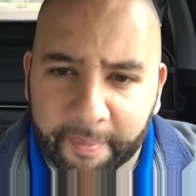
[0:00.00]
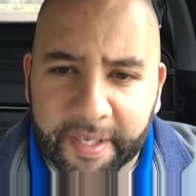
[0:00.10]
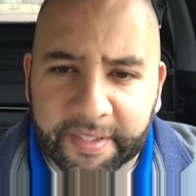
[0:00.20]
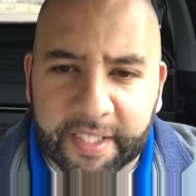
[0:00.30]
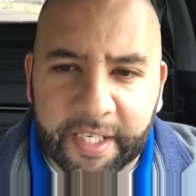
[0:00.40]

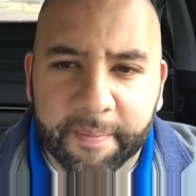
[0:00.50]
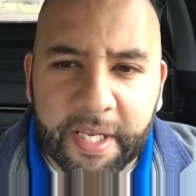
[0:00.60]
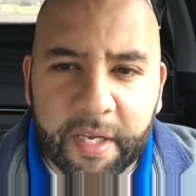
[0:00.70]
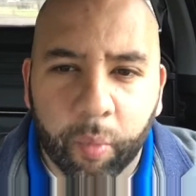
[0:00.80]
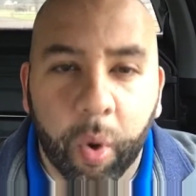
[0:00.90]
is going to
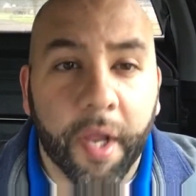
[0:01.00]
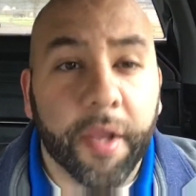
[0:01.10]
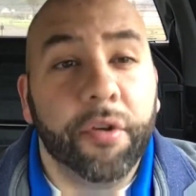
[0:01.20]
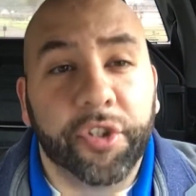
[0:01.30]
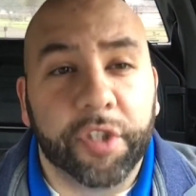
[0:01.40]
be what
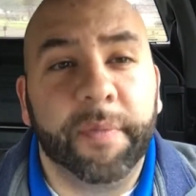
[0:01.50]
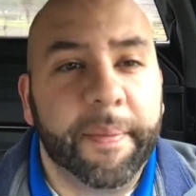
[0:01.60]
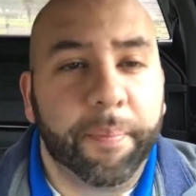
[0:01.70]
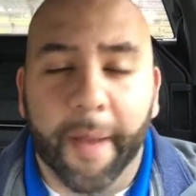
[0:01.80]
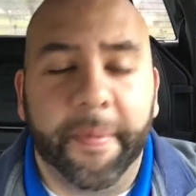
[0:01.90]
you should
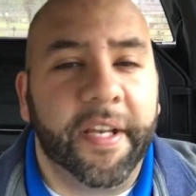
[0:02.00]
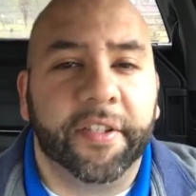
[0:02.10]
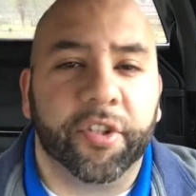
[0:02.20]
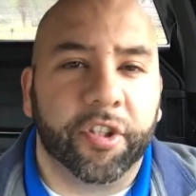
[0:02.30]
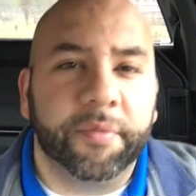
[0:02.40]
be prepping
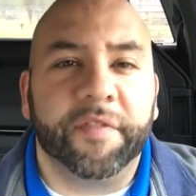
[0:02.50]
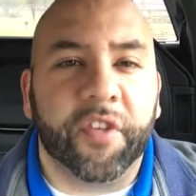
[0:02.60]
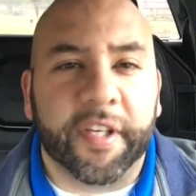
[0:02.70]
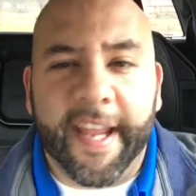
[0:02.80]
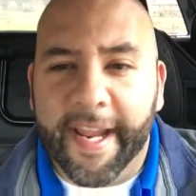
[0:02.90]
in terms of
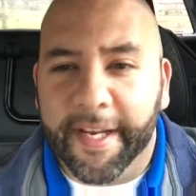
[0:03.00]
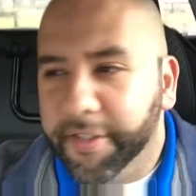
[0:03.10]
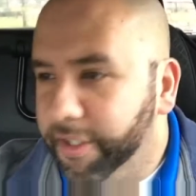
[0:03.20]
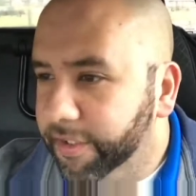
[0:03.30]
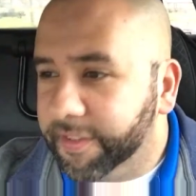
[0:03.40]
your
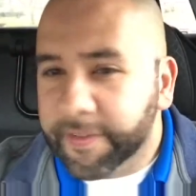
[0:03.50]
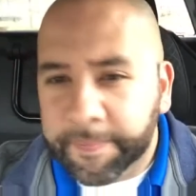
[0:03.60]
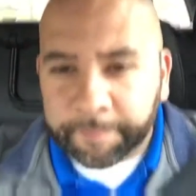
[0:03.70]
canned goods.